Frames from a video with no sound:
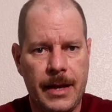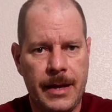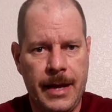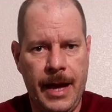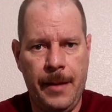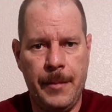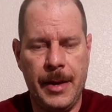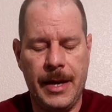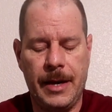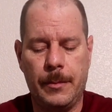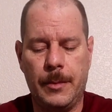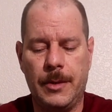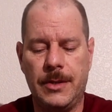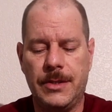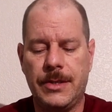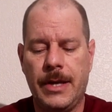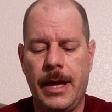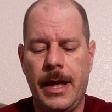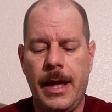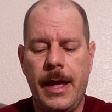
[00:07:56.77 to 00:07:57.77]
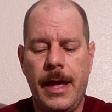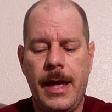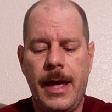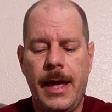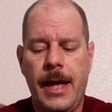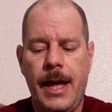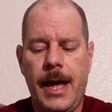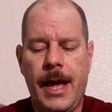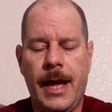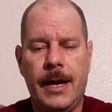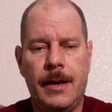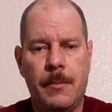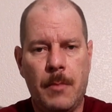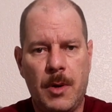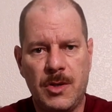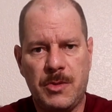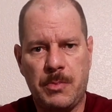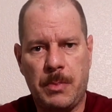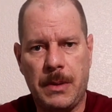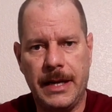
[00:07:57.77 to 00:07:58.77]
game animals. And in
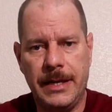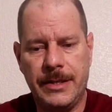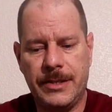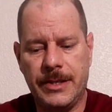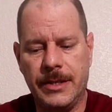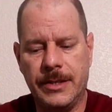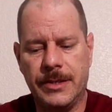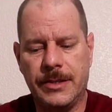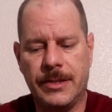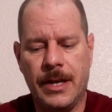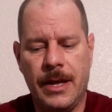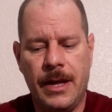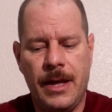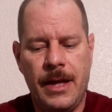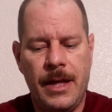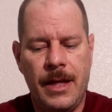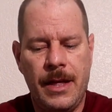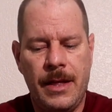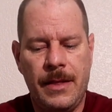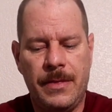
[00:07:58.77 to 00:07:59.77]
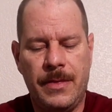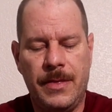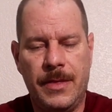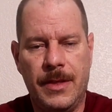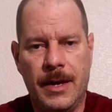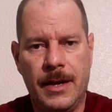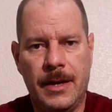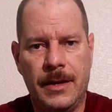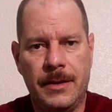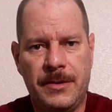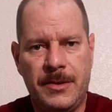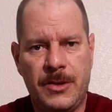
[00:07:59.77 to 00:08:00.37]
most places, the